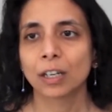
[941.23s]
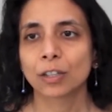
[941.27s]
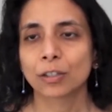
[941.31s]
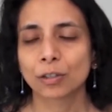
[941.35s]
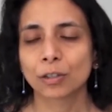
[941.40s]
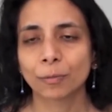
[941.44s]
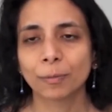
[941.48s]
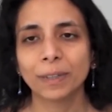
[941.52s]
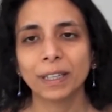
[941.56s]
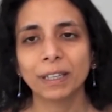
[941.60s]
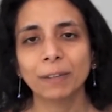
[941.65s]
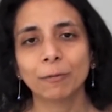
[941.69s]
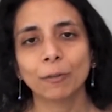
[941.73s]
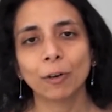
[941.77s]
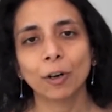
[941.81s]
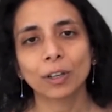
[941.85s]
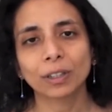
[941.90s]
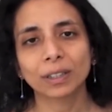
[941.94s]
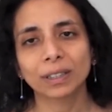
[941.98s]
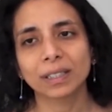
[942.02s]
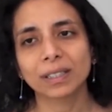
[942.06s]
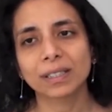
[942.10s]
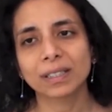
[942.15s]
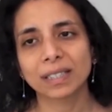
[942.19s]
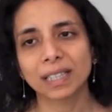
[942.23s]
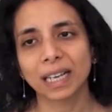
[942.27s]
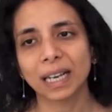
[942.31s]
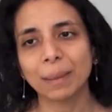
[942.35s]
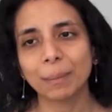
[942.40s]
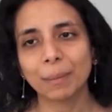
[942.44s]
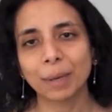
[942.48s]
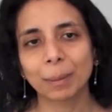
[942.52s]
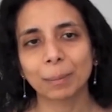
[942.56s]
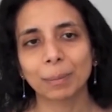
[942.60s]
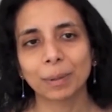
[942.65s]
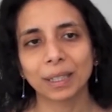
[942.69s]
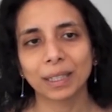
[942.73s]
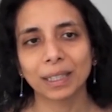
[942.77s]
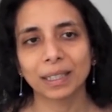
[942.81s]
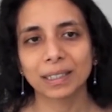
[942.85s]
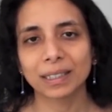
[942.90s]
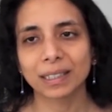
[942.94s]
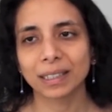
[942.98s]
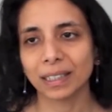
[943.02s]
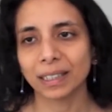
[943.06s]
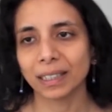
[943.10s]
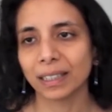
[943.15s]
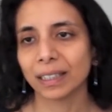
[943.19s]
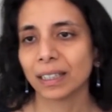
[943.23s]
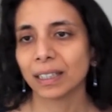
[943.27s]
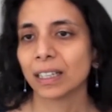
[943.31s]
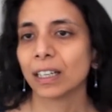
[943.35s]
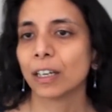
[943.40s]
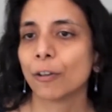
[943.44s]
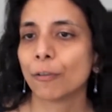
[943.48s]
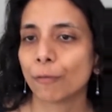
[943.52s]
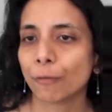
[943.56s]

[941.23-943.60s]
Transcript: So we want the same ability